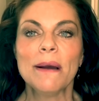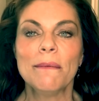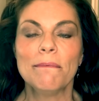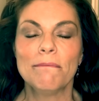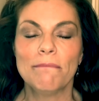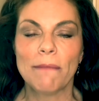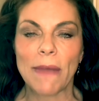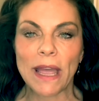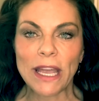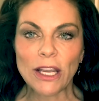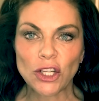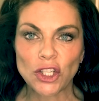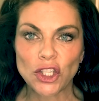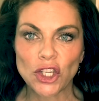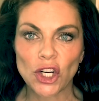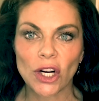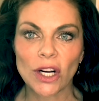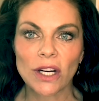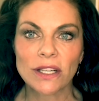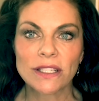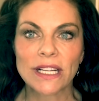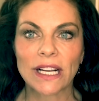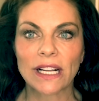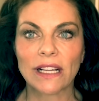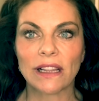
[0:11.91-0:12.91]
Make sure
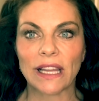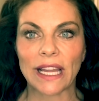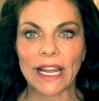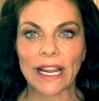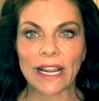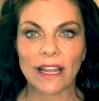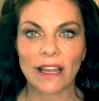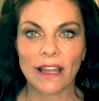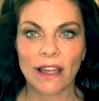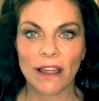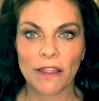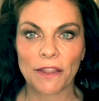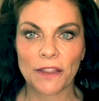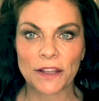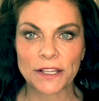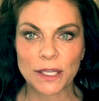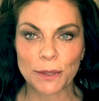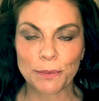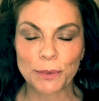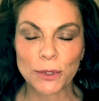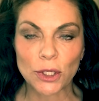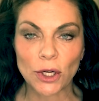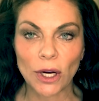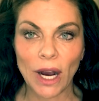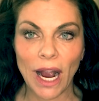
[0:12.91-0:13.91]
to click the
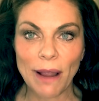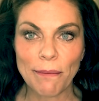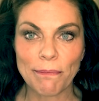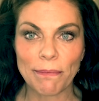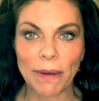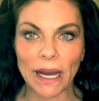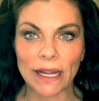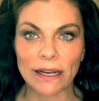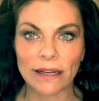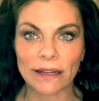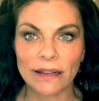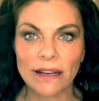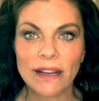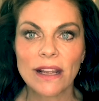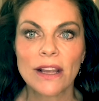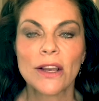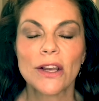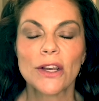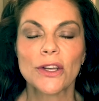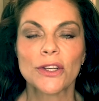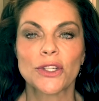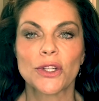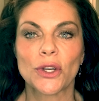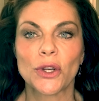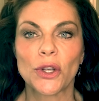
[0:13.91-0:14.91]
subscribe button
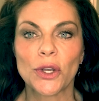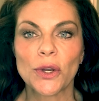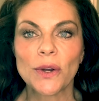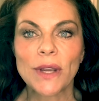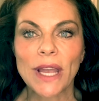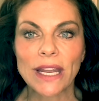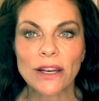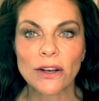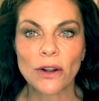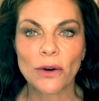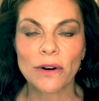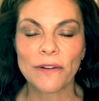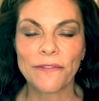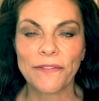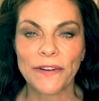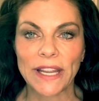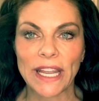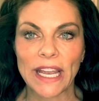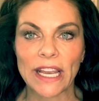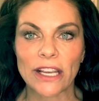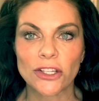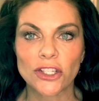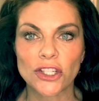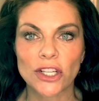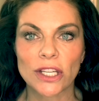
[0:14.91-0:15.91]
so you get
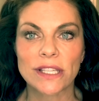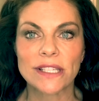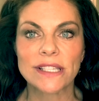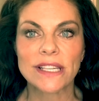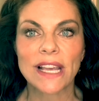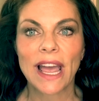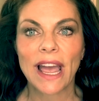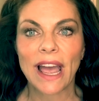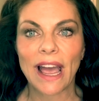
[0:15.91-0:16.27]
notifications